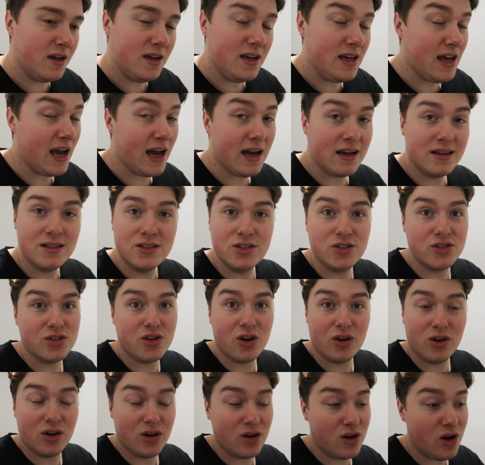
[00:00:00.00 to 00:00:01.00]
Yeah, just
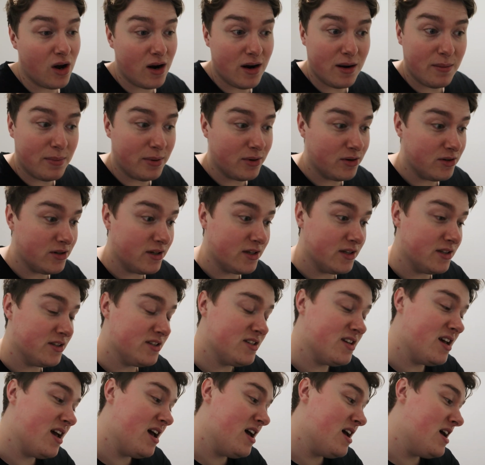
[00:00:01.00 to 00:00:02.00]
got an
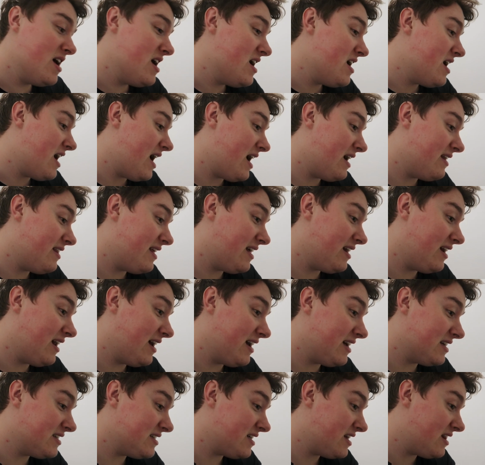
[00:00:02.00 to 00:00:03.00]
abundance. And then,
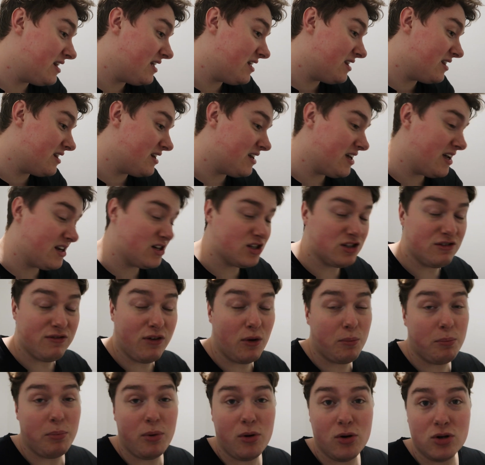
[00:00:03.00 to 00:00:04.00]
like I said the other day, just
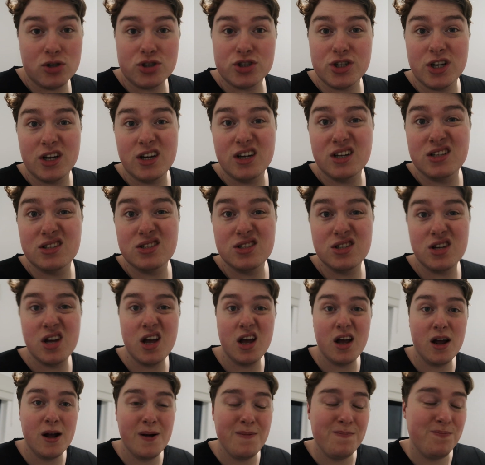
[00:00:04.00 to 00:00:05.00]
football shirts.
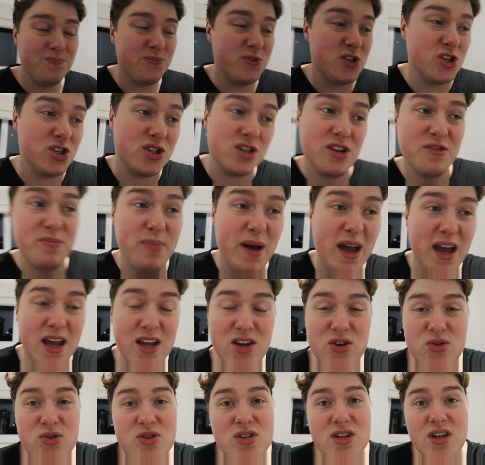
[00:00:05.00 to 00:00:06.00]
Just a better
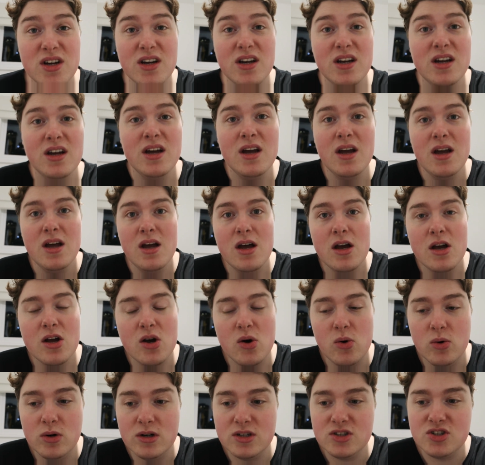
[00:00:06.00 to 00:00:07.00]
use to
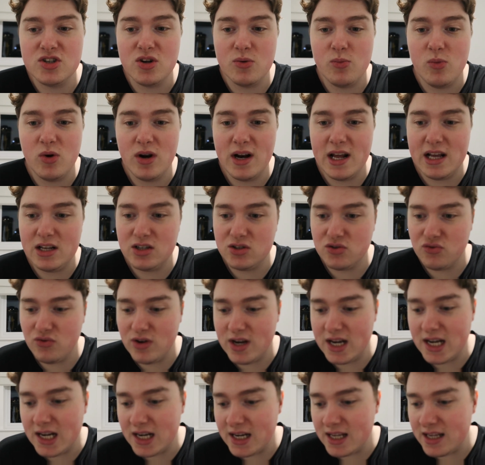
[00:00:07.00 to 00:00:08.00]
going to someone else,
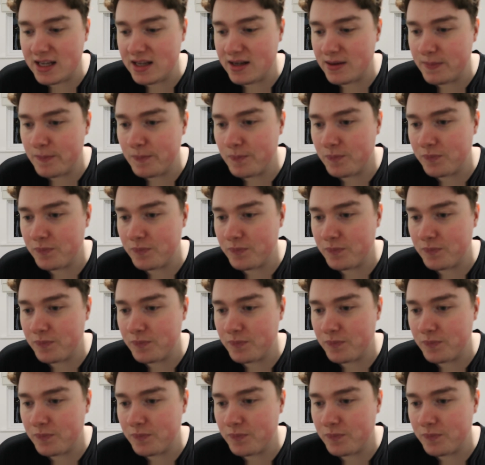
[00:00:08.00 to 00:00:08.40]
really.